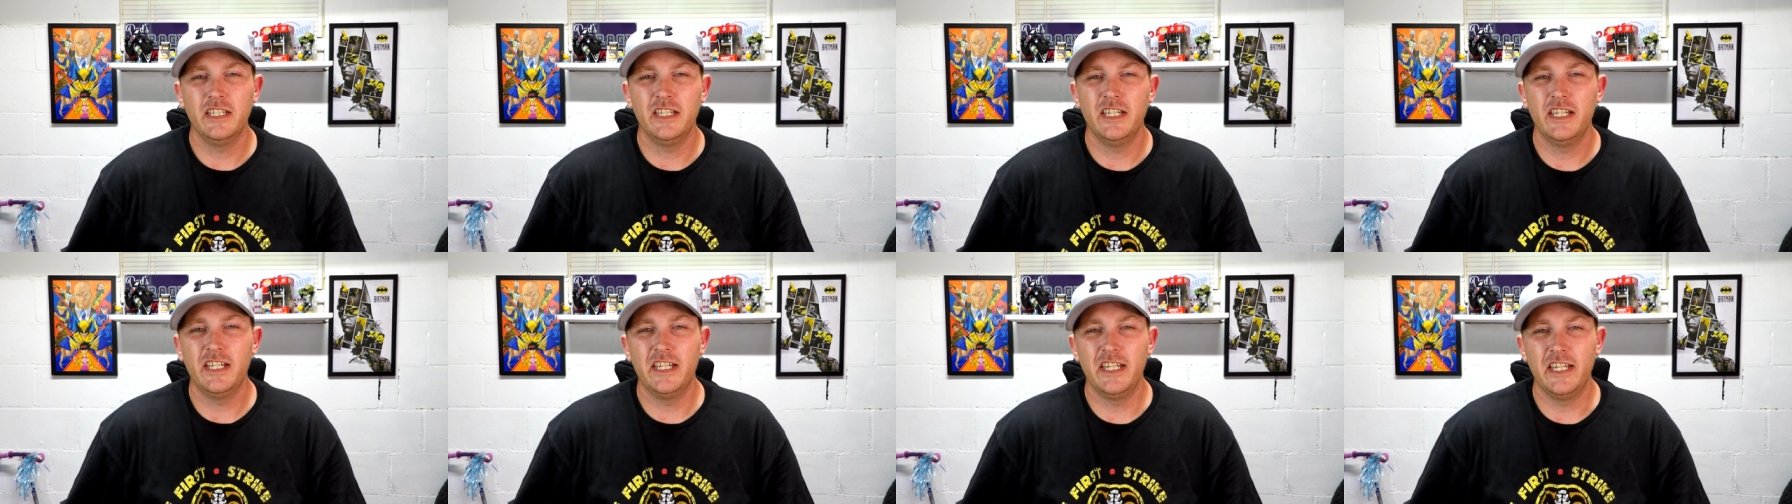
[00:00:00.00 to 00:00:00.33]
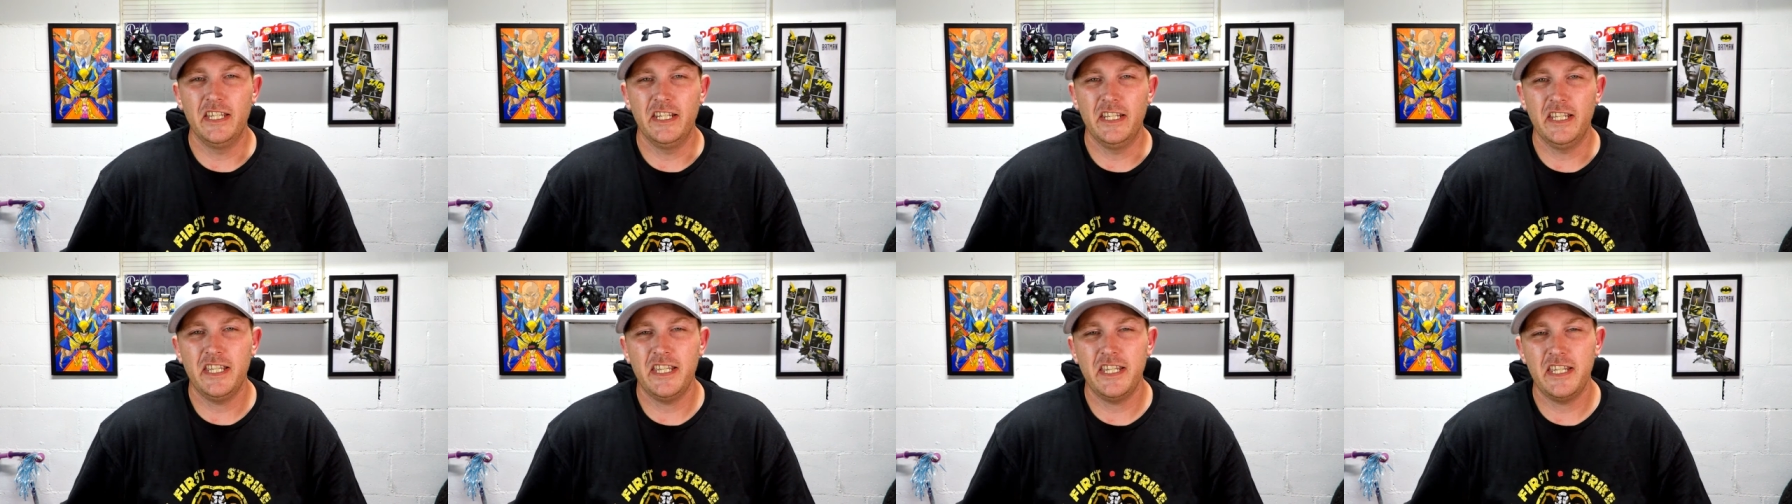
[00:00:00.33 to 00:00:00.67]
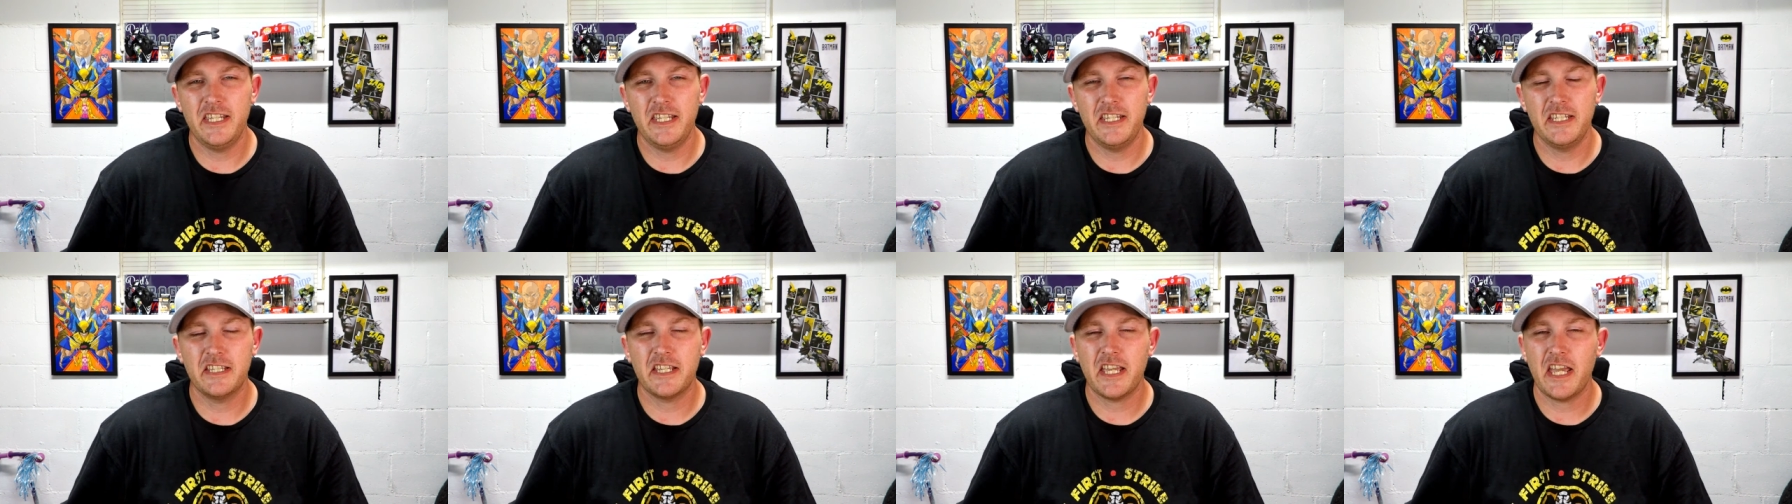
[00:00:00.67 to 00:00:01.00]
And
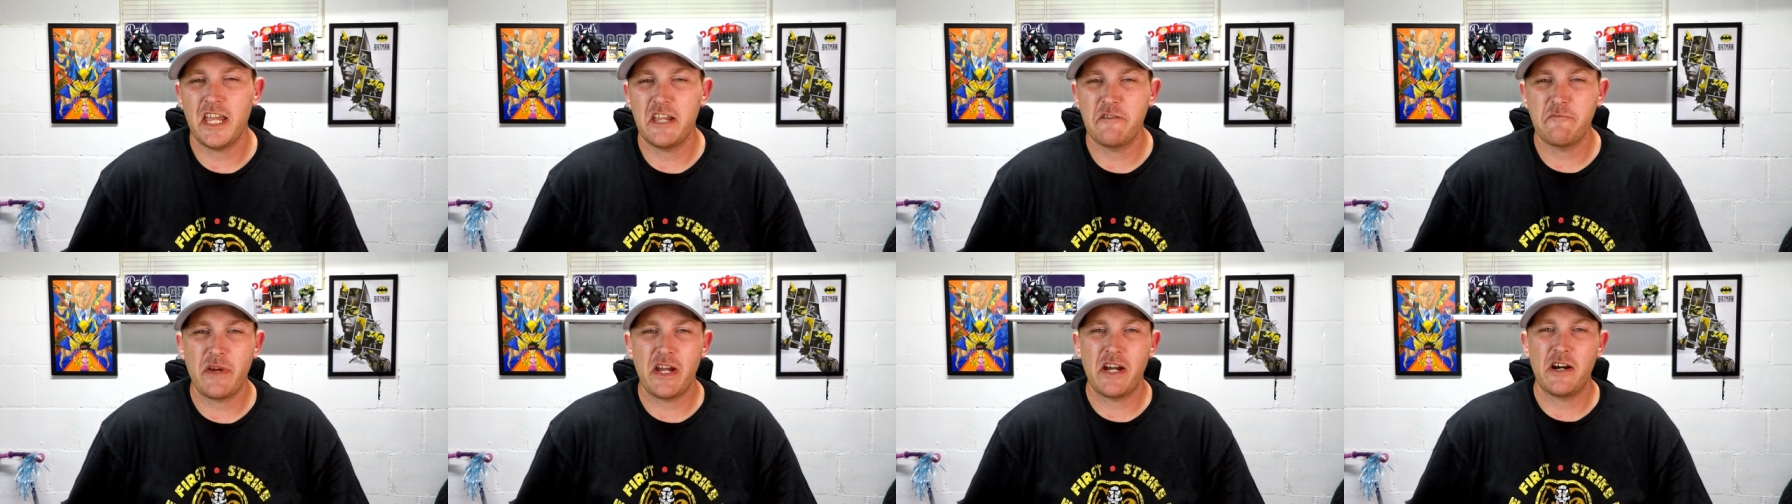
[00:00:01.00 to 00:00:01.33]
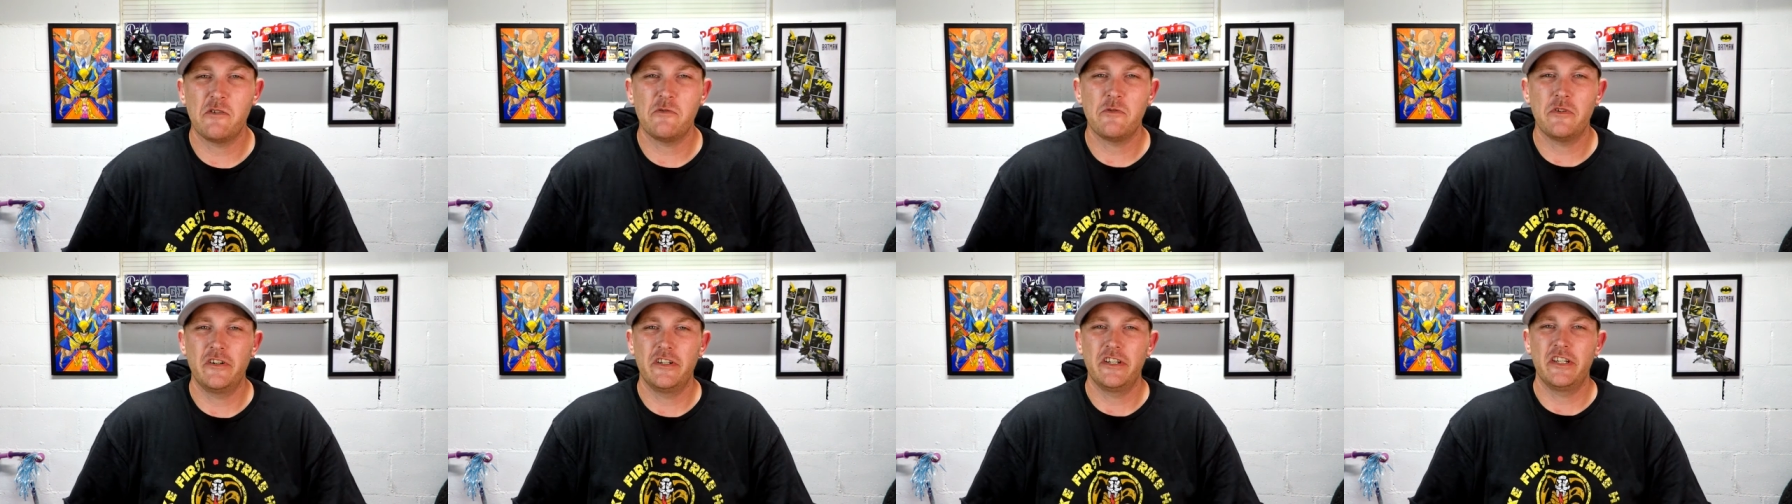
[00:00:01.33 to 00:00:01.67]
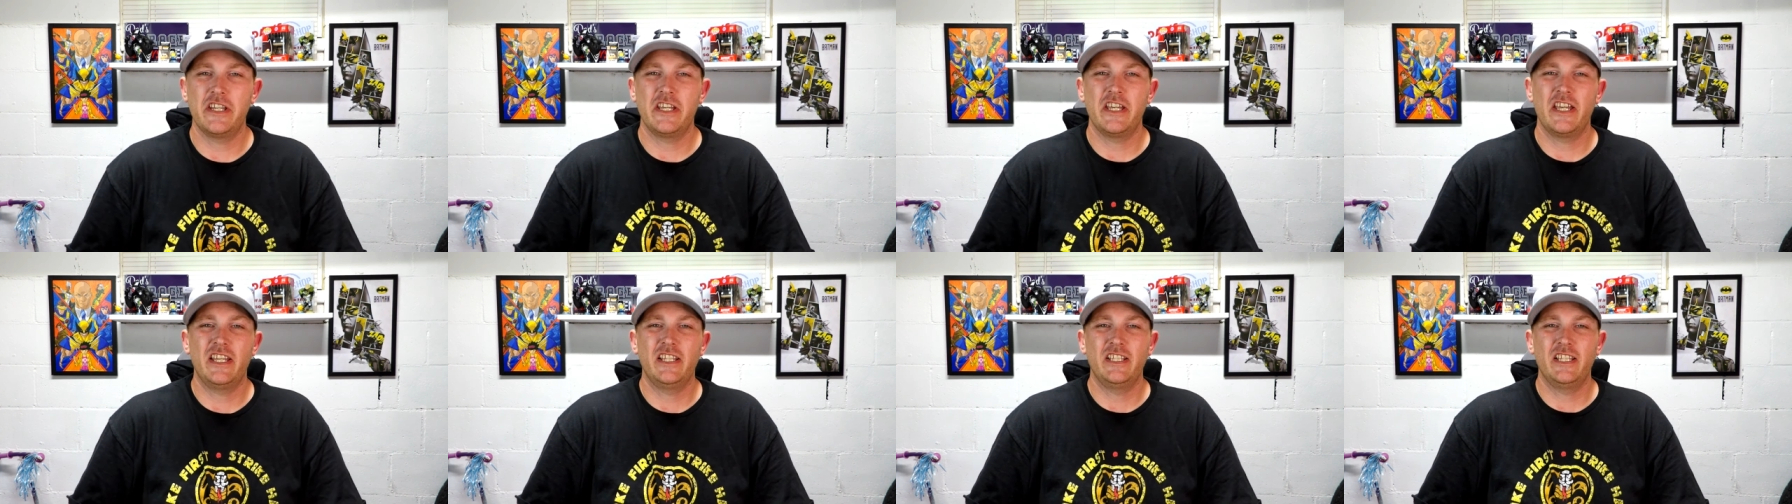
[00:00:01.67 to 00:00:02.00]
he came out one
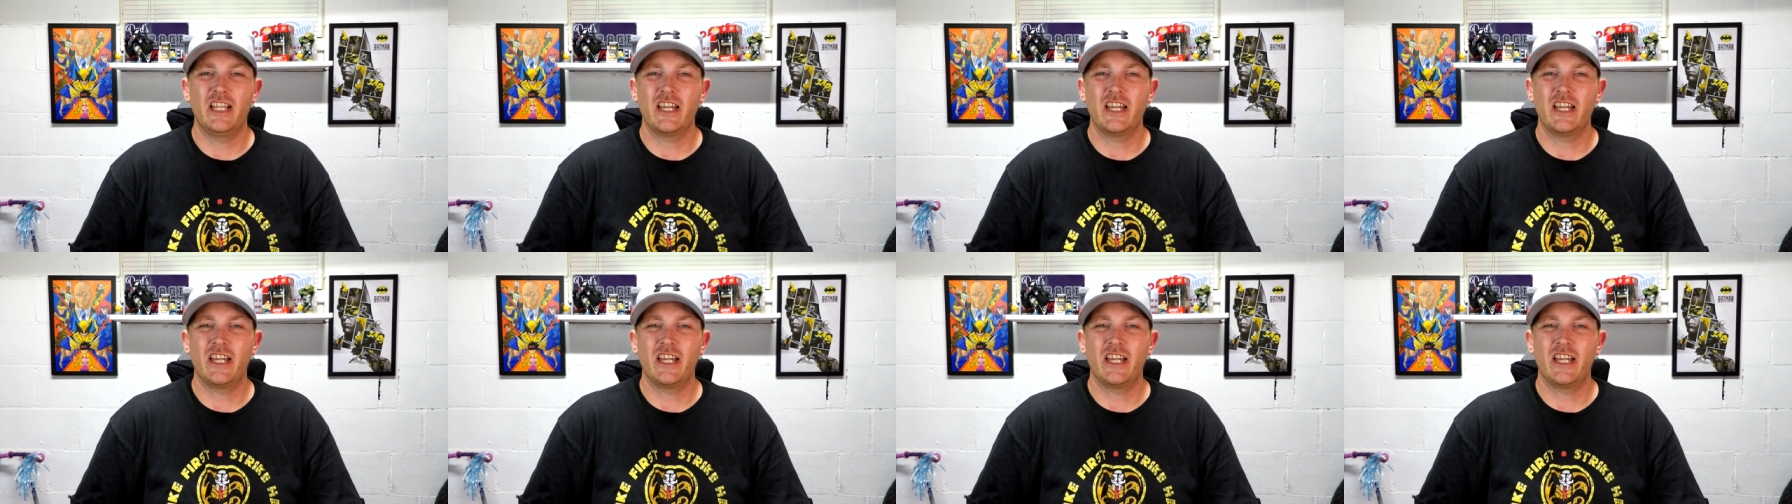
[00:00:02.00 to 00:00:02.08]
day